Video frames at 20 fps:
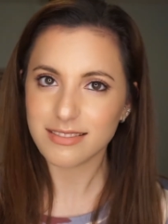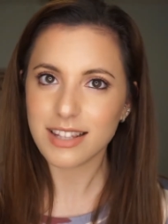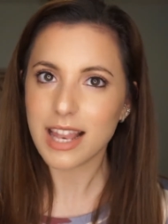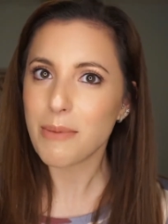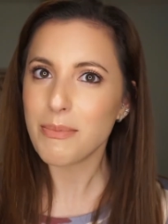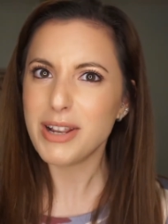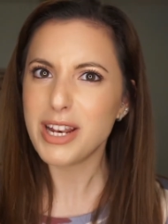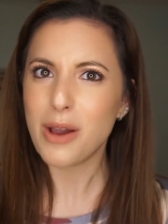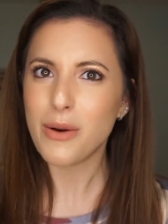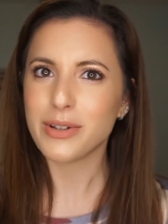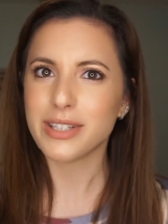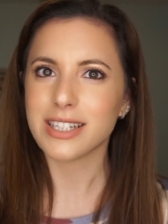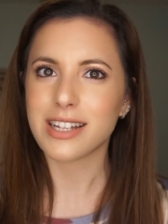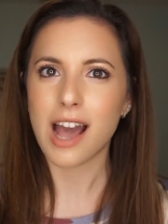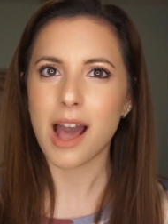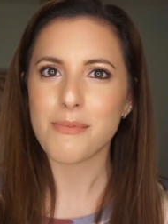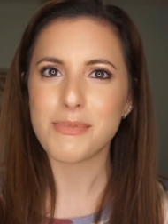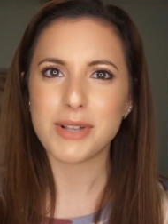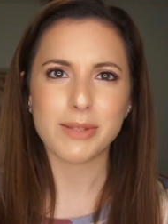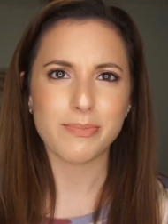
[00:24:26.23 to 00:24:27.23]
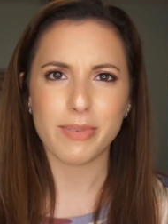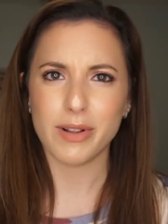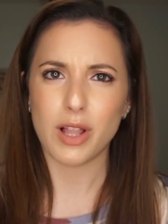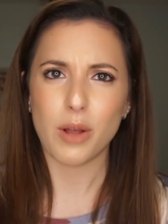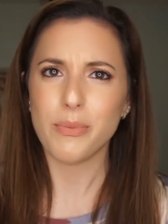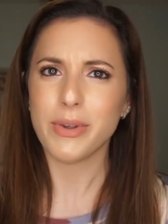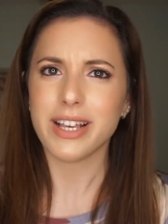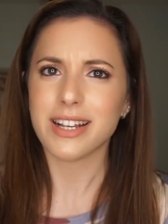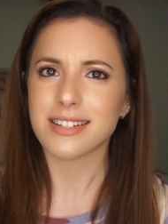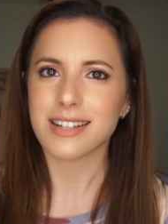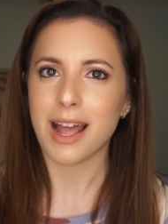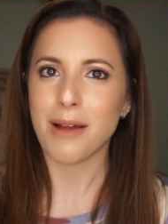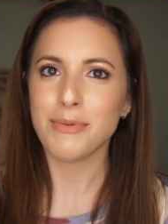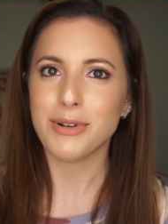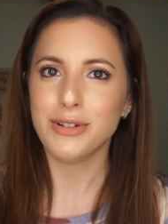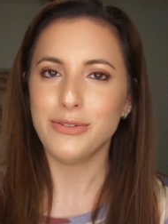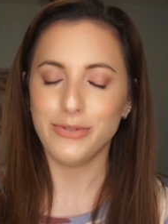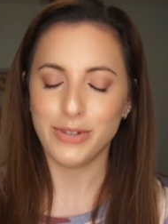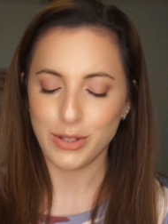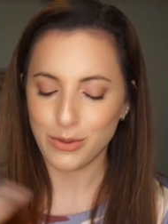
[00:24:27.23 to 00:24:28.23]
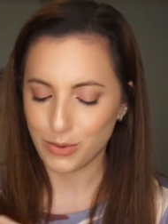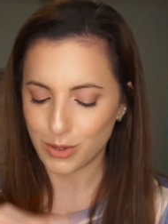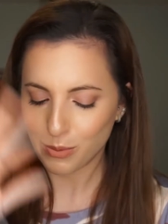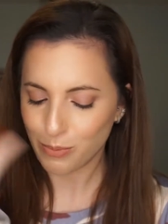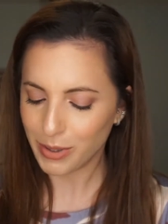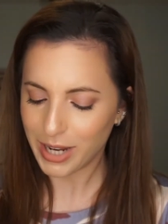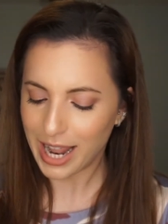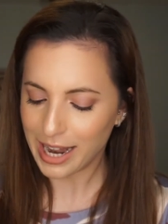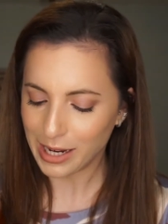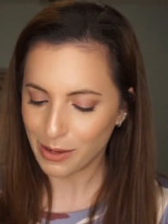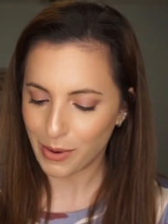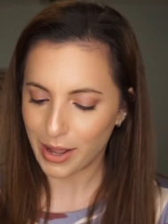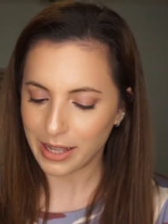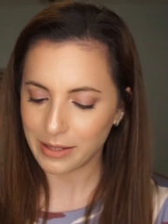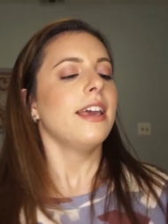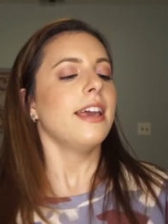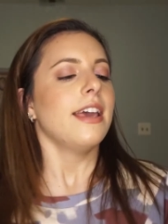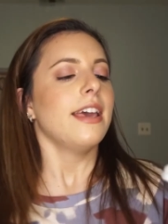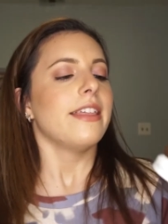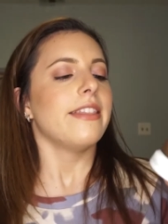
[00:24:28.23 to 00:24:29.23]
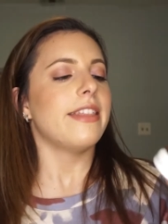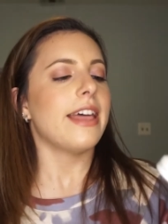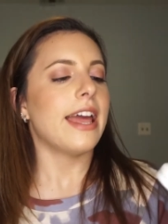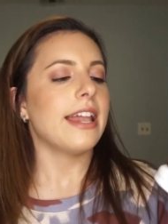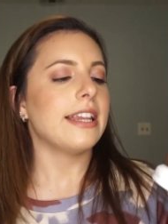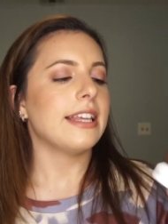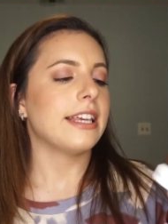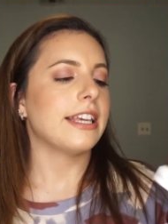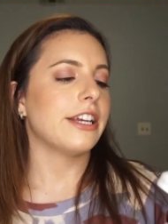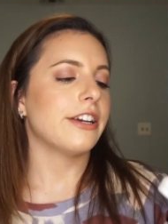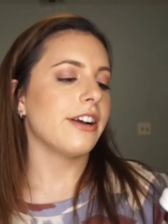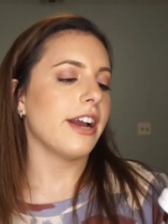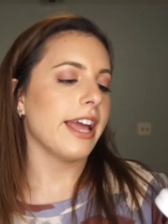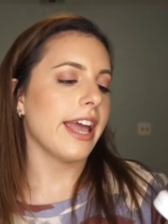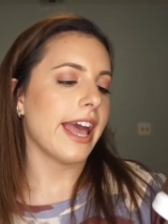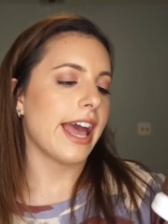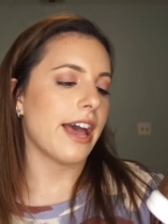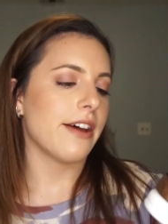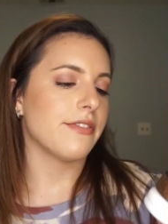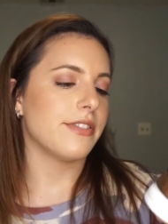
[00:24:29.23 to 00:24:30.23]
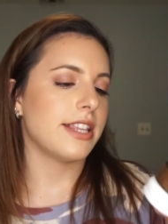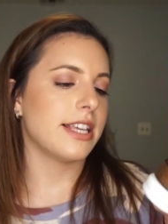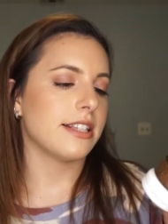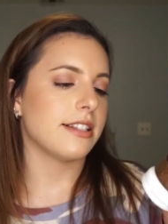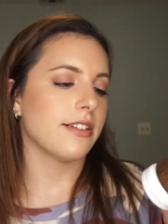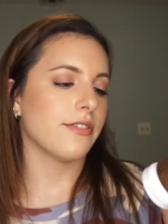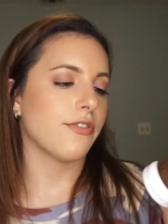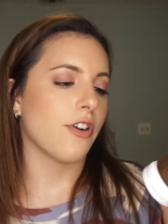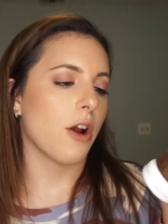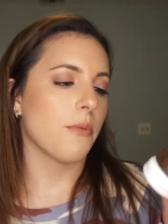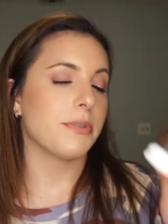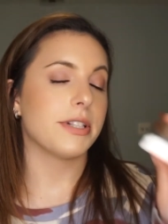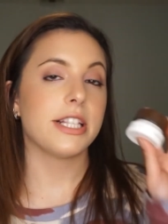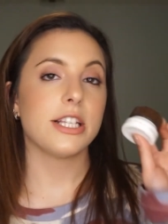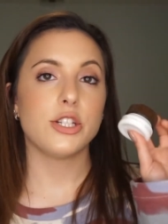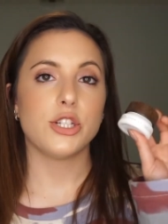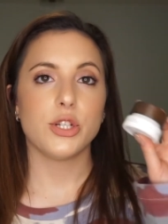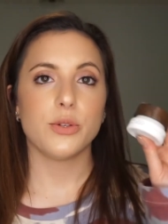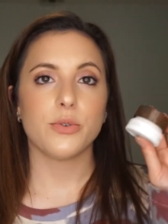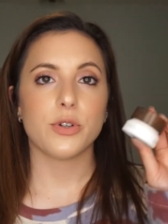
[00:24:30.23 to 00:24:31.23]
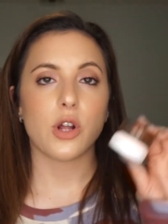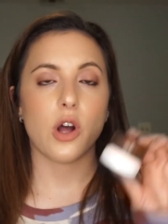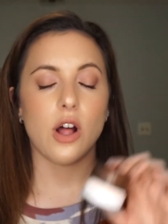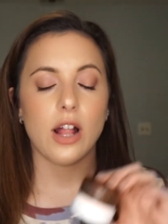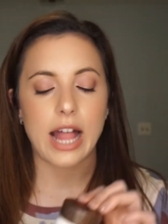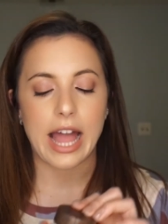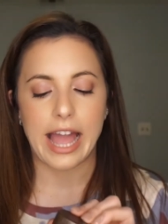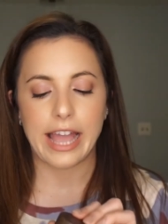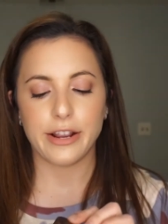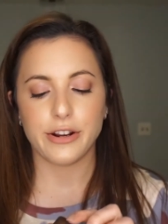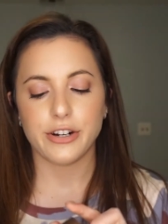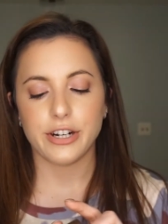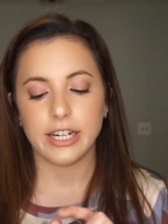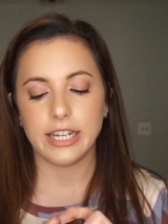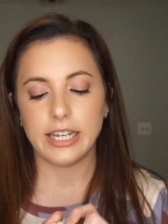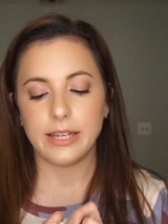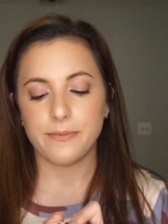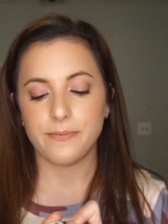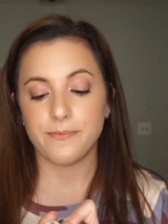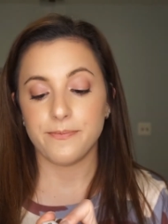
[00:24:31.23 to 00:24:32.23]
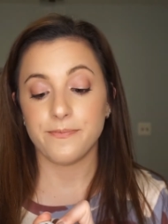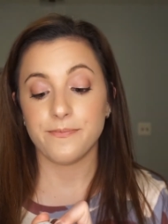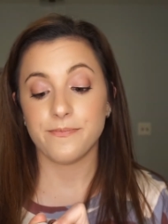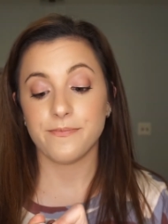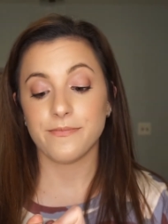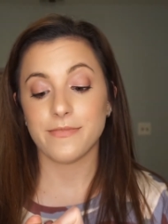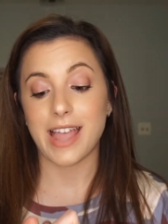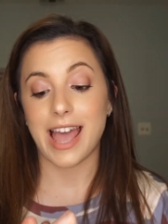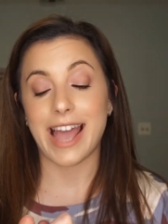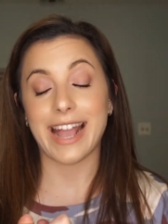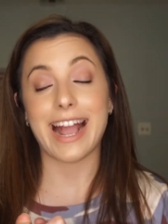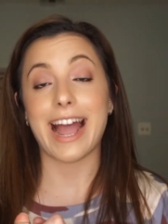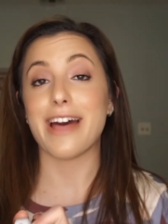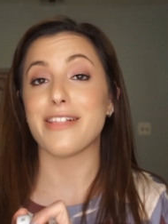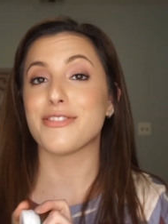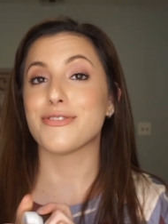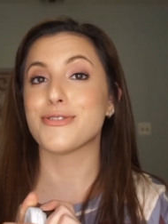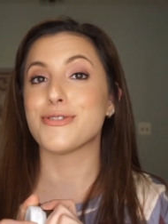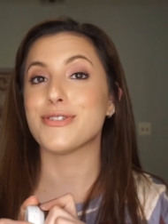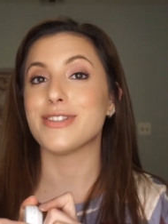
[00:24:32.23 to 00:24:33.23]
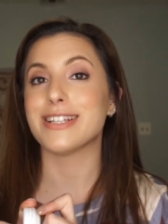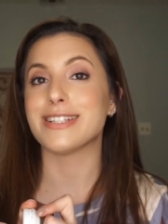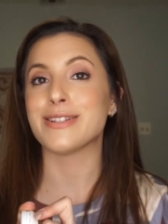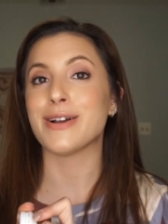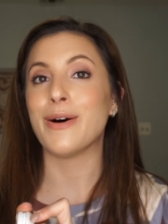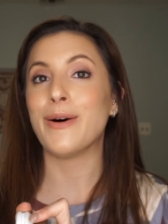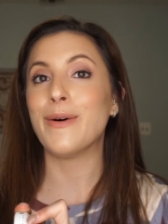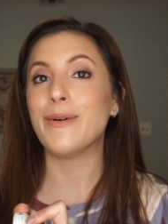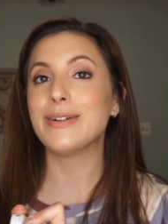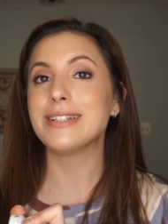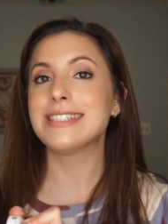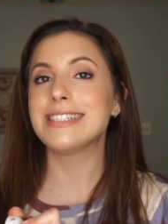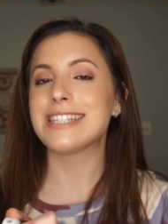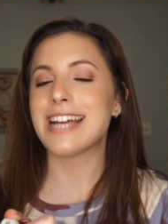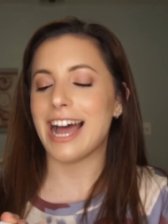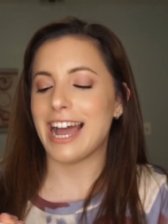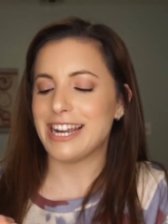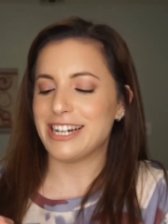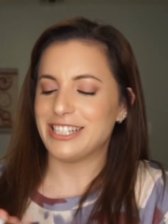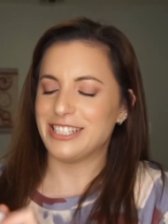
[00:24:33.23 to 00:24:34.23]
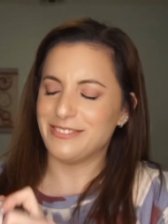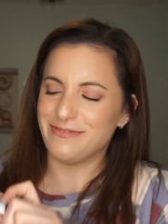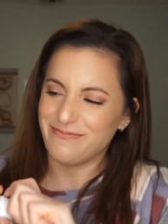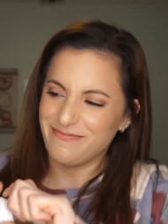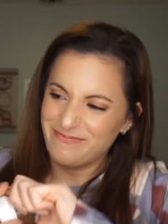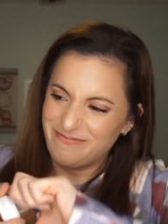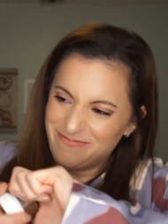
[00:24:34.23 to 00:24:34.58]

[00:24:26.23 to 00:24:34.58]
let me know in the comments below because I'm confused. But anyway, then here I have this Farmacy Do-It-All Eye Cream. I got through this whole entire